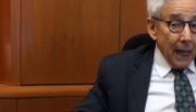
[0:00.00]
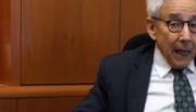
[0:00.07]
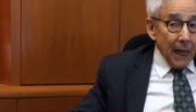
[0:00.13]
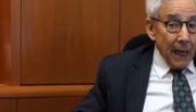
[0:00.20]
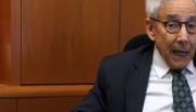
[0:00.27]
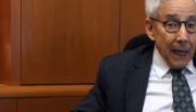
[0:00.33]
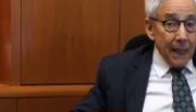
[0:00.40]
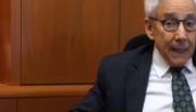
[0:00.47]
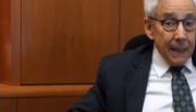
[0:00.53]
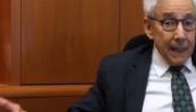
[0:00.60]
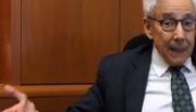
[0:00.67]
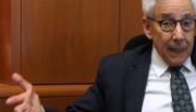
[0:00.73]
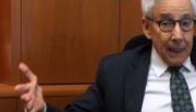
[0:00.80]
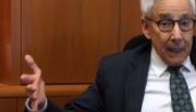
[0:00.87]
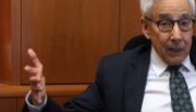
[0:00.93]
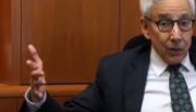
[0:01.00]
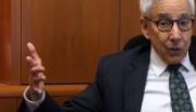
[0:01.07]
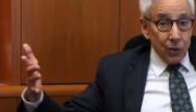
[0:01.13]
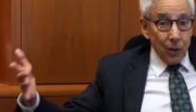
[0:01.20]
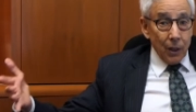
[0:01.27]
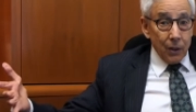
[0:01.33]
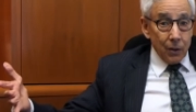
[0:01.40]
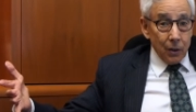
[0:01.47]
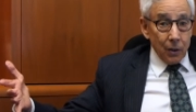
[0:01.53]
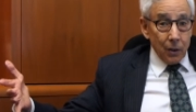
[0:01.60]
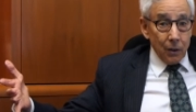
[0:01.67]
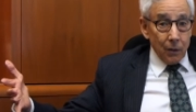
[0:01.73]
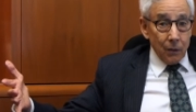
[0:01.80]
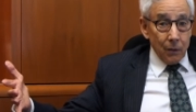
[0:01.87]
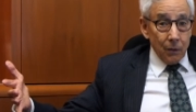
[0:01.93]
and the
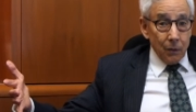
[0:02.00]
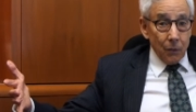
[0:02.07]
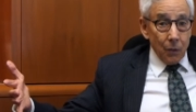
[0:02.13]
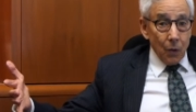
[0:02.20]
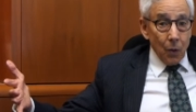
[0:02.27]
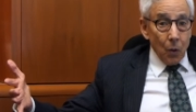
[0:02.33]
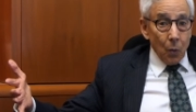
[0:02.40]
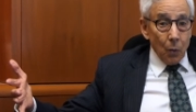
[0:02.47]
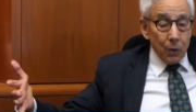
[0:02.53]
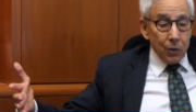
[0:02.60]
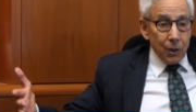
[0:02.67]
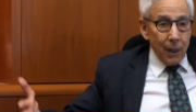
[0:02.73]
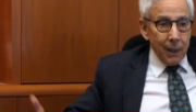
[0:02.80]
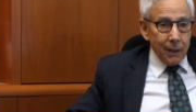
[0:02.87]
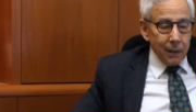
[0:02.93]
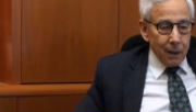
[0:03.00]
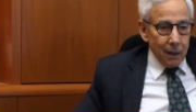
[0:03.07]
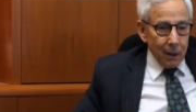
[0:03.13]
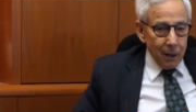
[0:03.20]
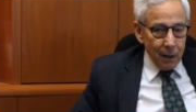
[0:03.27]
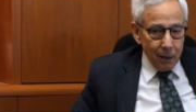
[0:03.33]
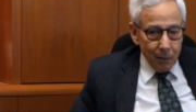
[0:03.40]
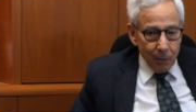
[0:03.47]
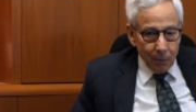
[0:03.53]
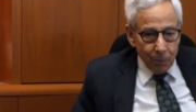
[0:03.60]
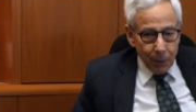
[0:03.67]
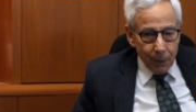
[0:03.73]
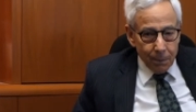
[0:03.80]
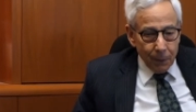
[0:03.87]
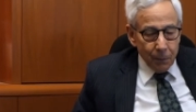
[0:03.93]
instructor would say to the
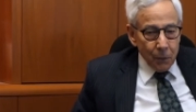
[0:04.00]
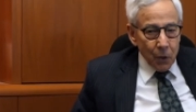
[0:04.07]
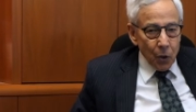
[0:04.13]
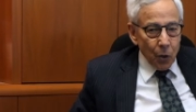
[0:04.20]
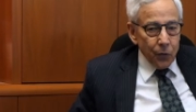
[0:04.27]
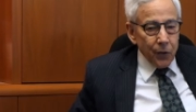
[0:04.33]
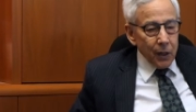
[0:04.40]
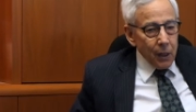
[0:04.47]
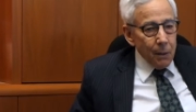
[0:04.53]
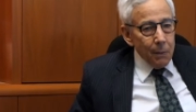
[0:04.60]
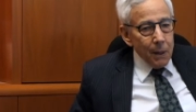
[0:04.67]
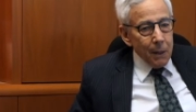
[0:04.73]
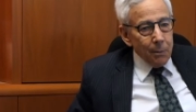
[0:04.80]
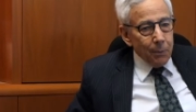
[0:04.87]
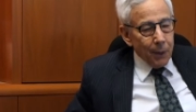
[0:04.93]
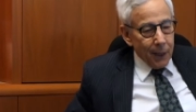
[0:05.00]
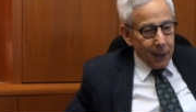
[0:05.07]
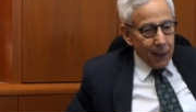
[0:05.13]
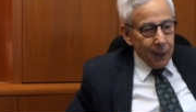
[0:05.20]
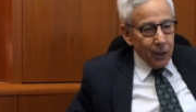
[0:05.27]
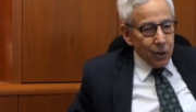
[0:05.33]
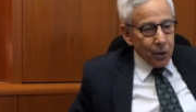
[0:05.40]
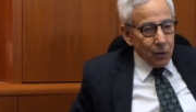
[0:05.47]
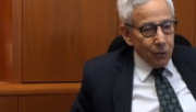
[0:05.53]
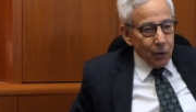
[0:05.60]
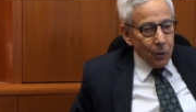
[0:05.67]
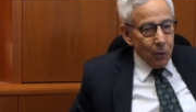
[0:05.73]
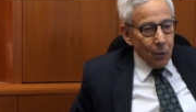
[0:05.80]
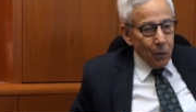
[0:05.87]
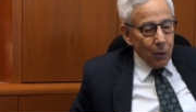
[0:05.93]
people, you know, if you give me a buck each of
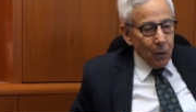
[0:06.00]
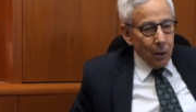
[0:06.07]
you